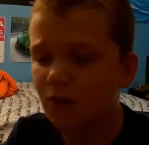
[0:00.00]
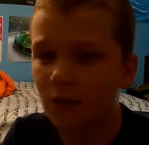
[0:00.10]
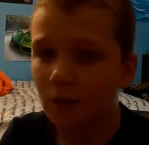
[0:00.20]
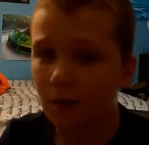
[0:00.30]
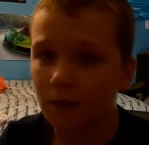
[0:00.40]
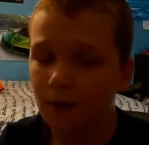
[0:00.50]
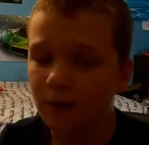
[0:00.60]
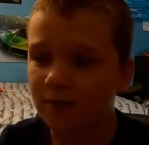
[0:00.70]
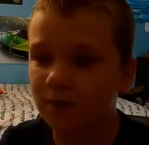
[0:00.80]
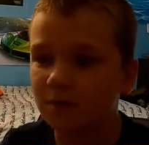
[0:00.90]
far
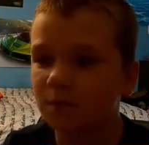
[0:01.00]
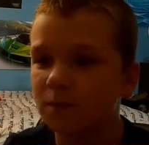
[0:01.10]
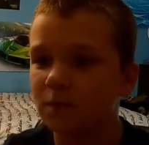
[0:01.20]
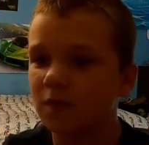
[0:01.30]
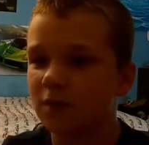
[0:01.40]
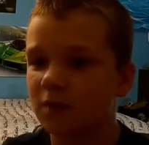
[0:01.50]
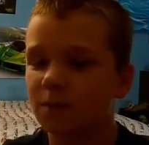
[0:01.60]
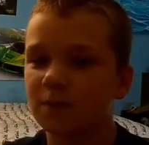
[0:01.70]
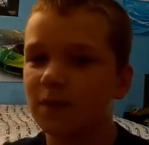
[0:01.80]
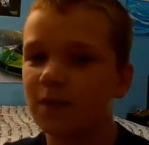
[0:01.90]
it's
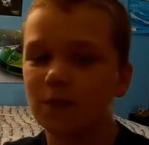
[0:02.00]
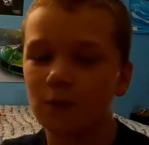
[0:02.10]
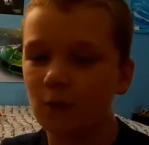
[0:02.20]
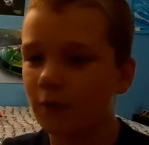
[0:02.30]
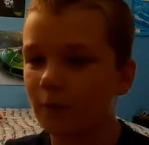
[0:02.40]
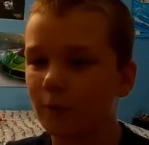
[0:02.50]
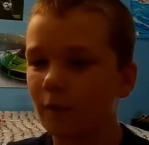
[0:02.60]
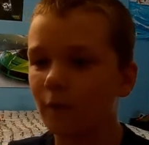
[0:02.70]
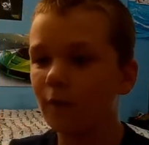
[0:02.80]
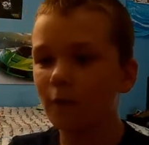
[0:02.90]
been
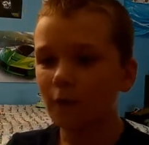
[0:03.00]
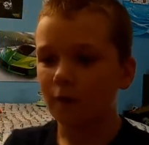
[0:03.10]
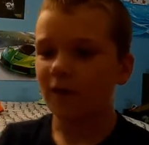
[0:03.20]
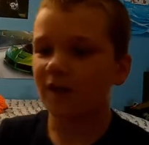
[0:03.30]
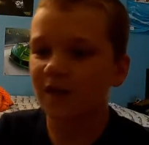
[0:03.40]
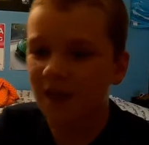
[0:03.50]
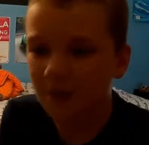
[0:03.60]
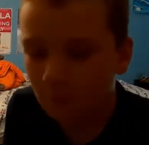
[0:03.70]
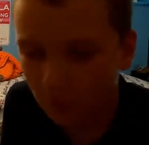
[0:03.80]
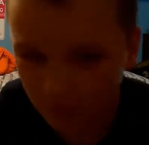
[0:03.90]
horrible. Like,
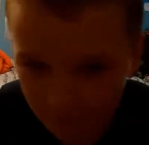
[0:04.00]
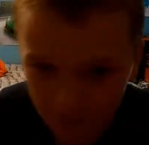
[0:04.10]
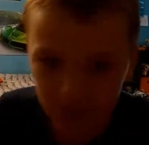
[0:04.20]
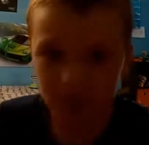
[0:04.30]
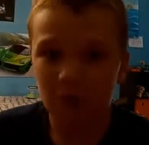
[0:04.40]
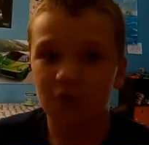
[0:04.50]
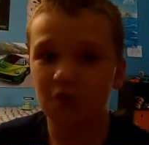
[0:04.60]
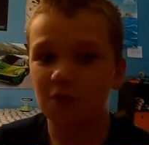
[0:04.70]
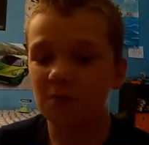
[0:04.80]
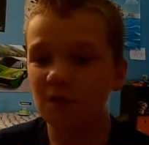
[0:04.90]
that one video
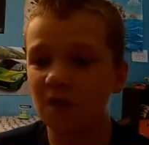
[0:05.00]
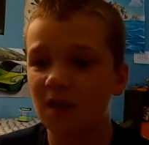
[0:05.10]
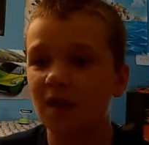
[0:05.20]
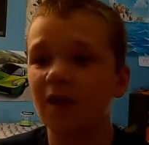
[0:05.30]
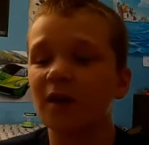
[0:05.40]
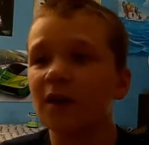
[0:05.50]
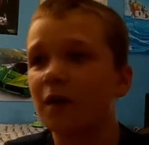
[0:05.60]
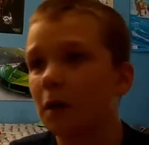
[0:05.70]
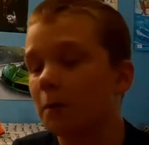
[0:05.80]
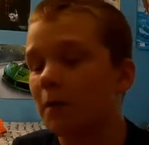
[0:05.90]
took me
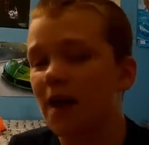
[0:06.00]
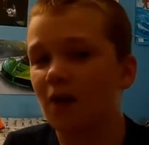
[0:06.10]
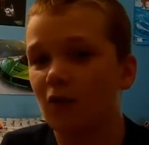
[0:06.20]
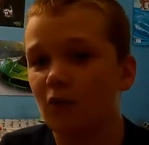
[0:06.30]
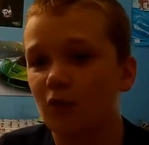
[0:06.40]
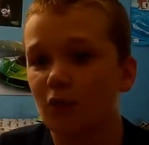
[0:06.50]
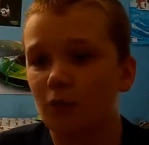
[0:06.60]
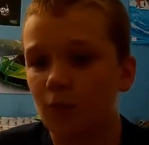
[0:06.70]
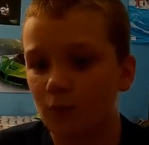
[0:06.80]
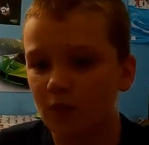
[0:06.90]
about
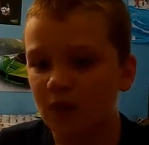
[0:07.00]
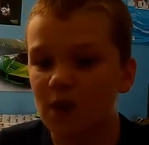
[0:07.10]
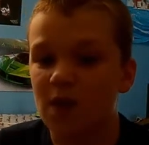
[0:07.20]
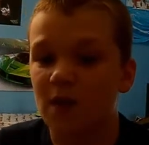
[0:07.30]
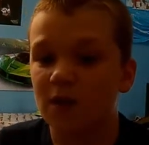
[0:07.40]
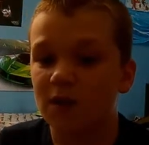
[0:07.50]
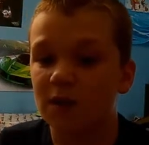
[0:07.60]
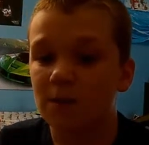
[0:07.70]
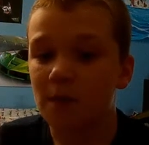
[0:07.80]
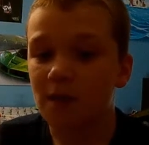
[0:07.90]
3 days
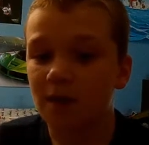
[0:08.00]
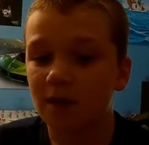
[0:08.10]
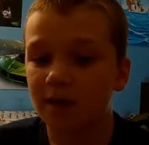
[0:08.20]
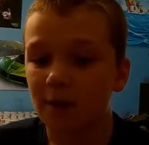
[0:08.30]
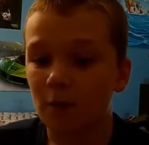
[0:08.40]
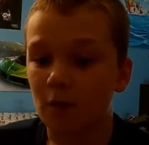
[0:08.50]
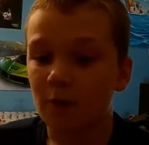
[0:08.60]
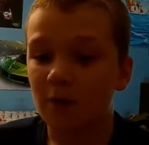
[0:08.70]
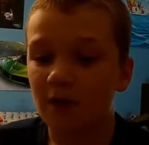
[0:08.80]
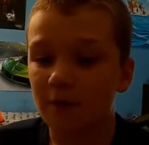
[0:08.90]
to make. That
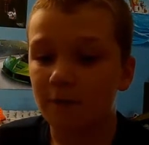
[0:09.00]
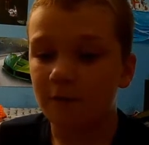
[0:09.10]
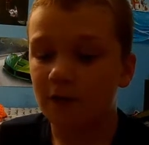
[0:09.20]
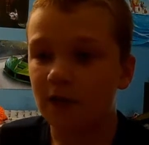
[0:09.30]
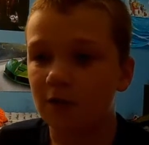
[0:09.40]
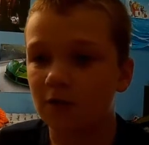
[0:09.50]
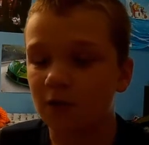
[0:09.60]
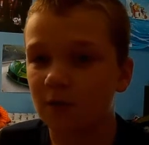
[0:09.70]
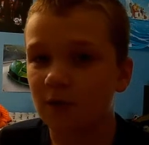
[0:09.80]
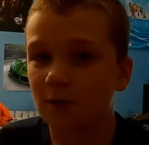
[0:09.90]
1 minute video
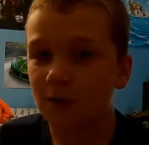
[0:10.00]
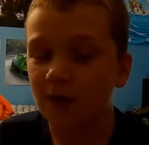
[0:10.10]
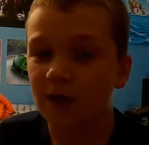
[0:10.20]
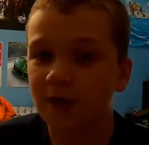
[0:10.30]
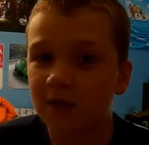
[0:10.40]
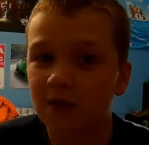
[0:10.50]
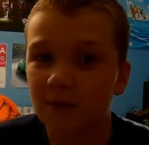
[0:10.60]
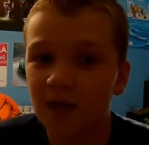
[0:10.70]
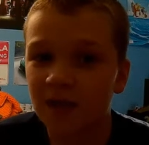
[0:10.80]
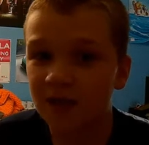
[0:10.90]
took me 3 days to
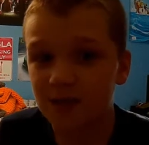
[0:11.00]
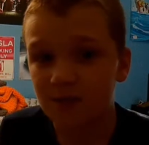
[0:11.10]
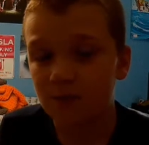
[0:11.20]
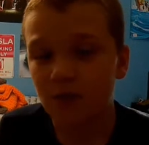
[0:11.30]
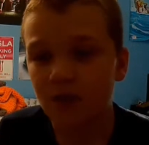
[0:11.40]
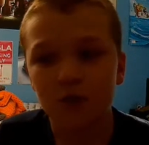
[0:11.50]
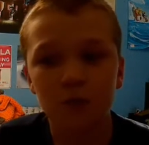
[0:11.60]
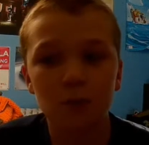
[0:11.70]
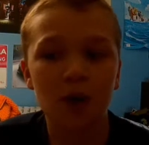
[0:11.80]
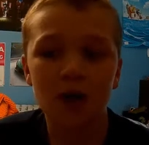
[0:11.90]
make. That's way
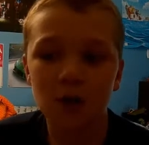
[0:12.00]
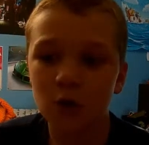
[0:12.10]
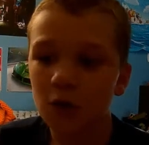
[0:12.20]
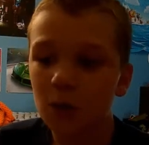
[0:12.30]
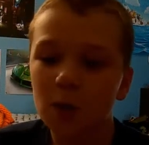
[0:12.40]
too much.